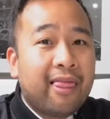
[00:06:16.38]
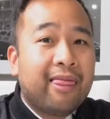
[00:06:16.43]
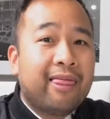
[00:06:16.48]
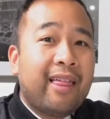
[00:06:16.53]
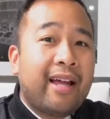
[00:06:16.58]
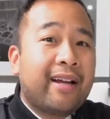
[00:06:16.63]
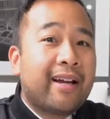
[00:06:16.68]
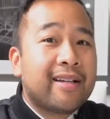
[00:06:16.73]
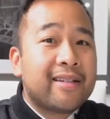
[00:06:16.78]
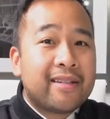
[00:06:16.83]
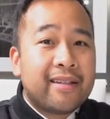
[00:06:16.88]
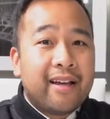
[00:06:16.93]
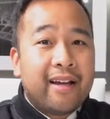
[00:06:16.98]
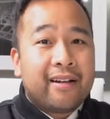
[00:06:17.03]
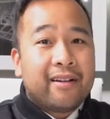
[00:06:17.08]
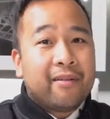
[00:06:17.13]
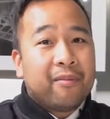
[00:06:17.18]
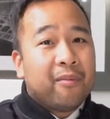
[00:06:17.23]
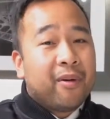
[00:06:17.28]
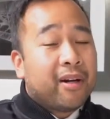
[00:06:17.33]
Like I
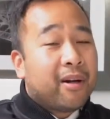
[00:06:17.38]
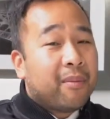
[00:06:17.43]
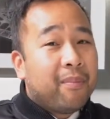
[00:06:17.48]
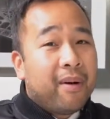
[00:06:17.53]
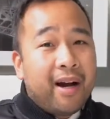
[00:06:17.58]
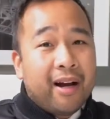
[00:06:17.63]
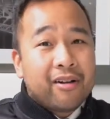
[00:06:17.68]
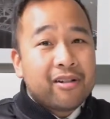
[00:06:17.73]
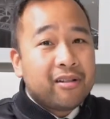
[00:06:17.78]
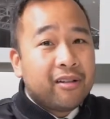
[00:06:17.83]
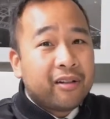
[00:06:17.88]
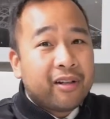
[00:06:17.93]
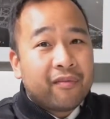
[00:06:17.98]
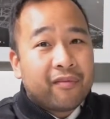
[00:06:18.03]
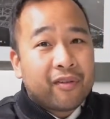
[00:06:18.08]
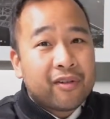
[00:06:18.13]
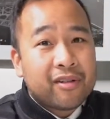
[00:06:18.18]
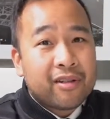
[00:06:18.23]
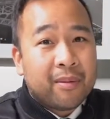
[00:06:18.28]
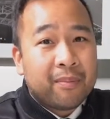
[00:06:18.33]
said, when a buyer's looking
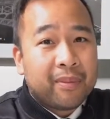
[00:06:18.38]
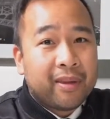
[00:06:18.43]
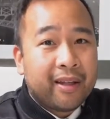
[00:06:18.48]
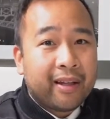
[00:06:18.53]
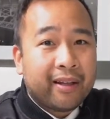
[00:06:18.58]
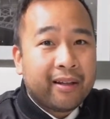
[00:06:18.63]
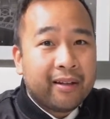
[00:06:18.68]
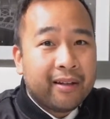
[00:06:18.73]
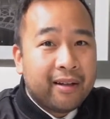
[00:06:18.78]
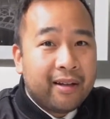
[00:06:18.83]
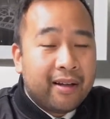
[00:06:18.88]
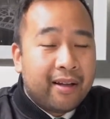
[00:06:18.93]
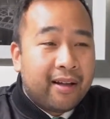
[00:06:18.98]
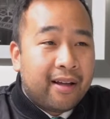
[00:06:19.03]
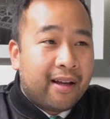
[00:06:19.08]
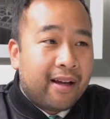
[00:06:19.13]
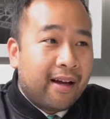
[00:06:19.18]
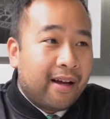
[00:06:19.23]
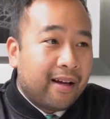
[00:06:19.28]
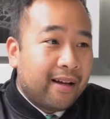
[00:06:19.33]
for something,
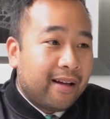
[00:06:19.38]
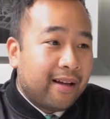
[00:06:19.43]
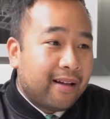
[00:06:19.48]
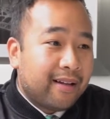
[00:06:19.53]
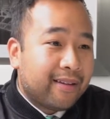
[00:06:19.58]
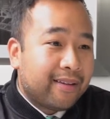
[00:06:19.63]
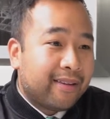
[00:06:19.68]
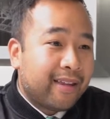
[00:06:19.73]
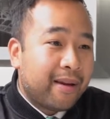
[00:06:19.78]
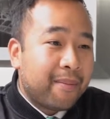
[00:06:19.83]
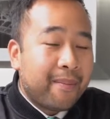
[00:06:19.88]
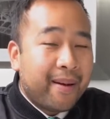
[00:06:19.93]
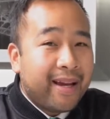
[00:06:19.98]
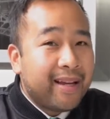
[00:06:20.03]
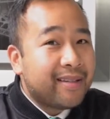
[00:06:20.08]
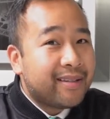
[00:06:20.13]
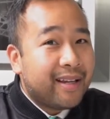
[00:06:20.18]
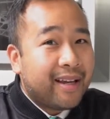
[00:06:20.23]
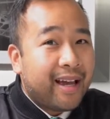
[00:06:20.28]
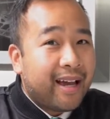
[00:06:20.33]
they may
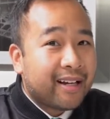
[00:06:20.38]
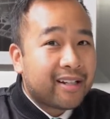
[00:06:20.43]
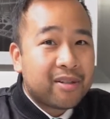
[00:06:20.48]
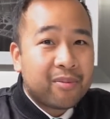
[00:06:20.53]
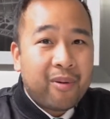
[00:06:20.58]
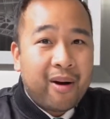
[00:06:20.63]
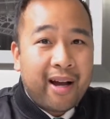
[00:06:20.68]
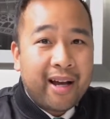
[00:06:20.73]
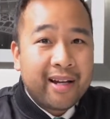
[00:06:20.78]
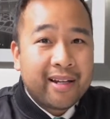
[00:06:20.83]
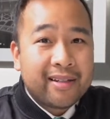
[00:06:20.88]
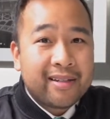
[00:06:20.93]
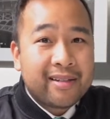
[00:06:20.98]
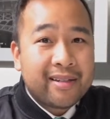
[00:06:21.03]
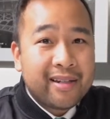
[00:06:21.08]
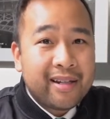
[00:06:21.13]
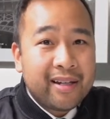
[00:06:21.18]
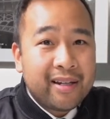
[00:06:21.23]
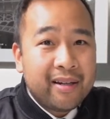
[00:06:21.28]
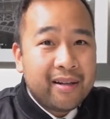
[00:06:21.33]
say X, Y, and
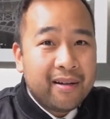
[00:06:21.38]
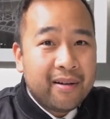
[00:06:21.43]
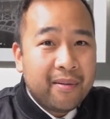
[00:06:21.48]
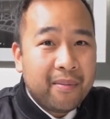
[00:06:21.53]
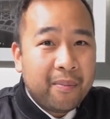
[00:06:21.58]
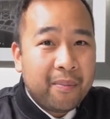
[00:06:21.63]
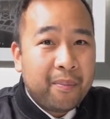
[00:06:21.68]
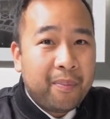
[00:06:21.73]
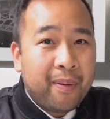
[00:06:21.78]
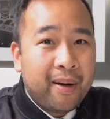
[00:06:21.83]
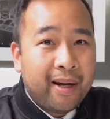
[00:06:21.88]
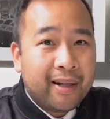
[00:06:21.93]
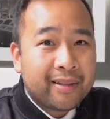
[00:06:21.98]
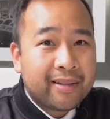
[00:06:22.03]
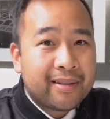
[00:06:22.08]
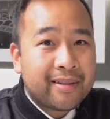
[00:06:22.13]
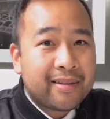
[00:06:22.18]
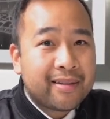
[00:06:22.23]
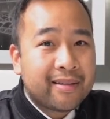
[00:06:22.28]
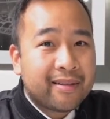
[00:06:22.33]
Z,
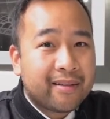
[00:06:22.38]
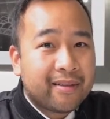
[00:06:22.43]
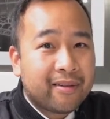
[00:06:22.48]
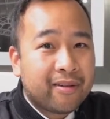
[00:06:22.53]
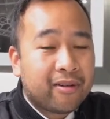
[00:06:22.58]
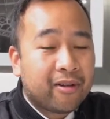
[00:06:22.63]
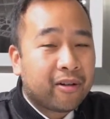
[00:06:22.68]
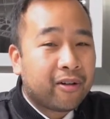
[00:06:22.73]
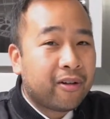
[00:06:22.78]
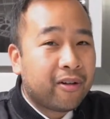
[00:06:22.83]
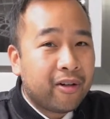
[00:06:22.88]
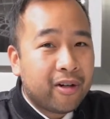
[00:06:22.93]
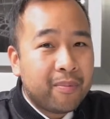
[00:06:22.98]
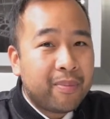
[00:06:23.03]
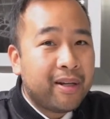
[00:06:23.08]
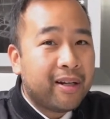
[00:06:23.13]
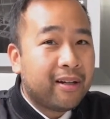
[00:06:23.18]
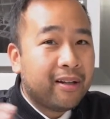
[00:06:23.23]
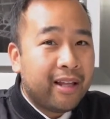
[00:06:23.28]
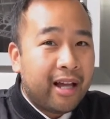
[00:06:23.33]
but there could
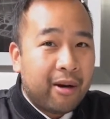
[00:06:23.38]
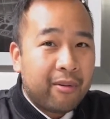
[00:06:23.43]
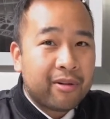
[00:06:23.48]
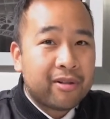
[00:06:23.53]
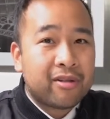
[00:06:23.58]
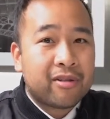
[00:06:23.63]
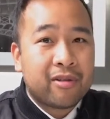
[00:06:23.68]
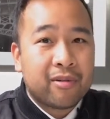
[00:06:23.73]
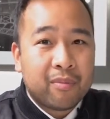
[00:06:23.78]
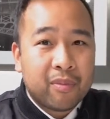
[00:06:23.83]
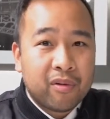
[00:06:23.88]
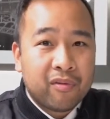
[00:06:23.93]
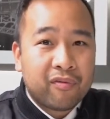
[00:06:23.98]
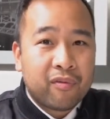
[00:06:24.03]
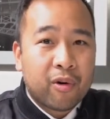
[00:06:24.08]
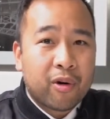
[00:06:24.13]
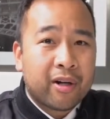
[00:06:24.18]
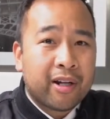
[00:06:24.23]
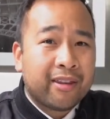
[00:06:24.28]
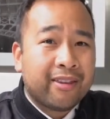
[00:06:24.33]
be an allowance to move
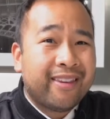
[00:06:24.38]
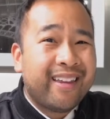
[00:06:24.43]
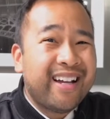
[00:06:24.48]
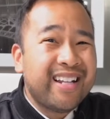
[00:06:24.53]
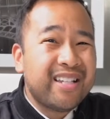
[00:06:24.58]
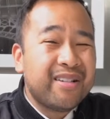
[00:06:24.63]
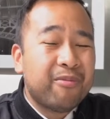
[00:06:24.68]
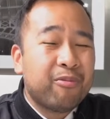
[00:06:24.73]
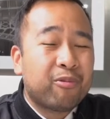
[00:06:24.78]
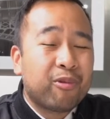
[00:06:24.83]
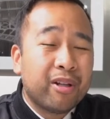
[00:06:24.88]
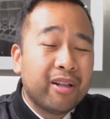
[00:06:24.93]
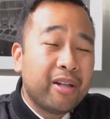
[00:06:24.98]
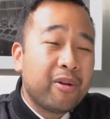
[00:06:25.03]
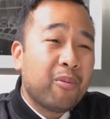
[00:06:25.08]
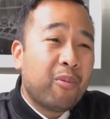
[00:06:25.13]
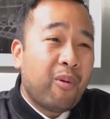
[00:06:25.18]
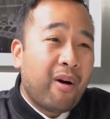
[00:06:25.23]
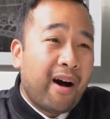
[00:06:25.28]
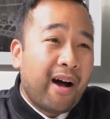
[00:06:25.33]
forward, and that's really
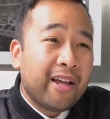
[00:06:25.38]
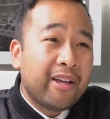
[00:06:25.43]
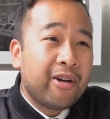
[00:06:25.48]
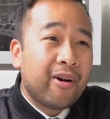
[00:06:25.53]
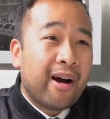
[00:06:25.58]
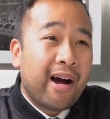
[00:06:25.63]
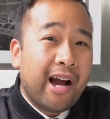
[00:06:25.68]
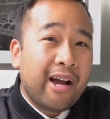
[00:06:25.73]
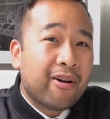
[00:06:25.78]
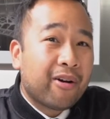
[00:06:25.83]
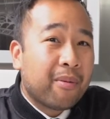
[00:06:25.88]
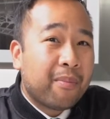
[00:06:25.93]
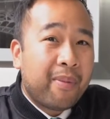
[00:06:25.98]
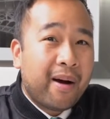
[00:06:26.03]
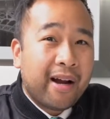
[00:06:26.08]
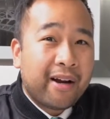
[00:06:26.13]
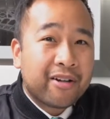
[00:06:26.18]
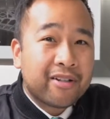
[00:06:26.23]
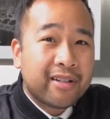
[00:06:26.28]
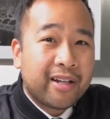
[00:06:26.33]
why you hire a
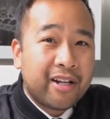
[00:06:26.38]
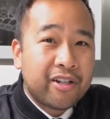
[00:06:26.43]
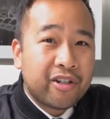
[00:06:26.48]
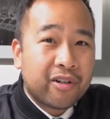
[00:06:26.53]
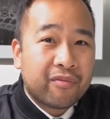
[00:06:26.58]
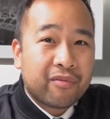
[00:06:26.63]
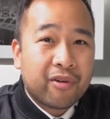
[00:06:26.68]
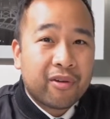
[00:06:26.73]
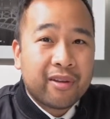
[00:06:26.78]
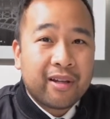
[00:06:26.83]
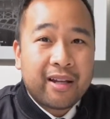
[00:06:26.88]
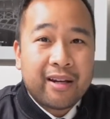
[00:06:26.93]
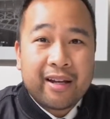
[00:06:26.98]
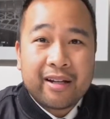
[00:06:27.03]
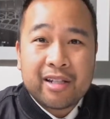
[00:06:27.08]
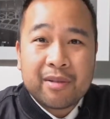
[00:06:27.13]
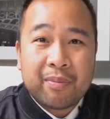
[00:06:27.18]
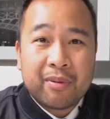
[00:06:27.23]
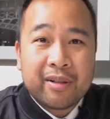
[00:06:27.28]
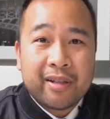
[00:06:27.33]
buyer's agent, for that
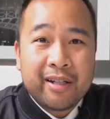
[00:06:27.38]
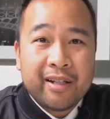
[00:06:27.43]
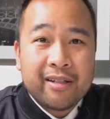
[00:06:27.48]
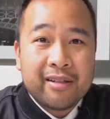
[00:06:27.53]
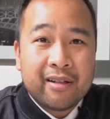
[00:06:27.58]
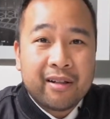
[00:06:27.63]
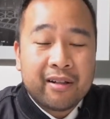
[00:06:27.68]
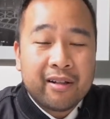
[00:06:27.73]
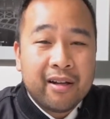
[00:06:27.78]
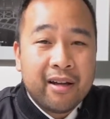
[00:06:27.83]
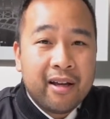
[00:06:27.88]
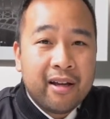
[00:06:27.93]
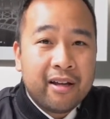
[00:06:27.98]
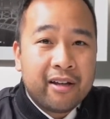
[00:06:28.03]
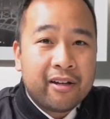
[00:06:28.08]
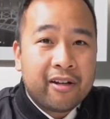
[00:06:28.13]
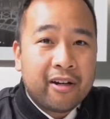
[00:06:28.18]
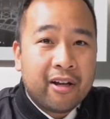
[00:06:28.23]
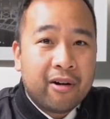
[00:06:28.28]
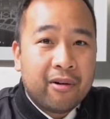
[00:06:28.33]
expertise on,
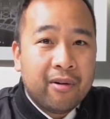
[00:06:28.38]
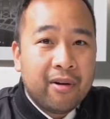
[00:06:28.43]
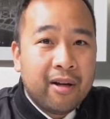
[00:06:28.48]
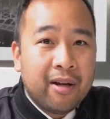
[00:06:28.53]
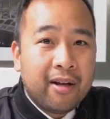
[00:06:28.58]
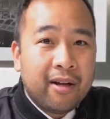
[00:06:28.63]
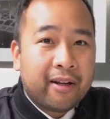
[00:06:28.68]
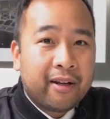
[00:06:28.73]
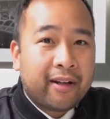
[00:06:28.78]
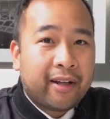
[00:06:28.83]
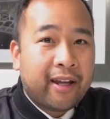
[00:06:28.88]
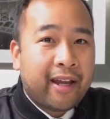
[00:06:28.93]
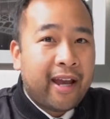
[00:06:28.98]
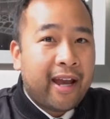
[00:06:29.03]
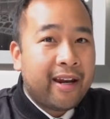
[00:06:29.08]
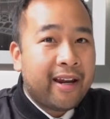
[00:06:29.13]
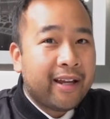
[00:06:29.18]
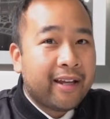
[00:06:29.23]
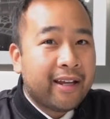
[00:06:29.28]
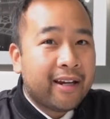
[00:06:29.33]
you know,
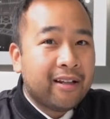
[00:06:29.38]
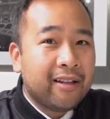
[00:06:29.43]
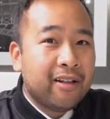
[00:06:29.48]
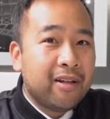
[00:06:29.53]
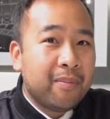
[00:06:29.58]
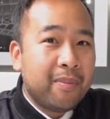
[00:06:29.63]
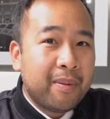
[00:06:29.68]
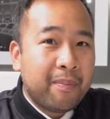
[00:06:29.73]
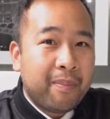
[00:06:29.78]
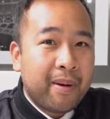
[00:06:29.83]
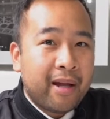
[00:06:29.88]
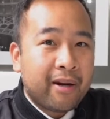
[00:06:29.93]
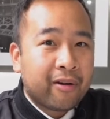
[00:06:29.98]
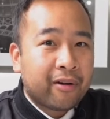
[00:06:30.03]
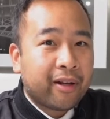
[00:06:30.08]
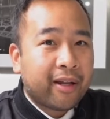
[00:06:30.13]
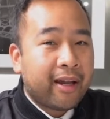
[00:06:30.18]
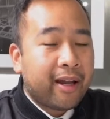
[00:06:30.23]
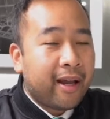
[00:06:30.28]
can I get a little bit better?